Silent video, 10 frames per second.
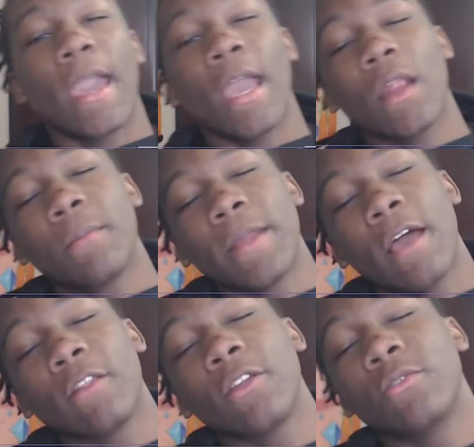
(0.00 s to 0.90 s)
And I'm
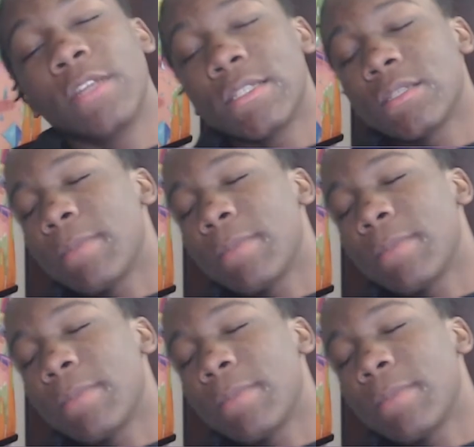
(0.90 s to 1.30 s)
downloading this to my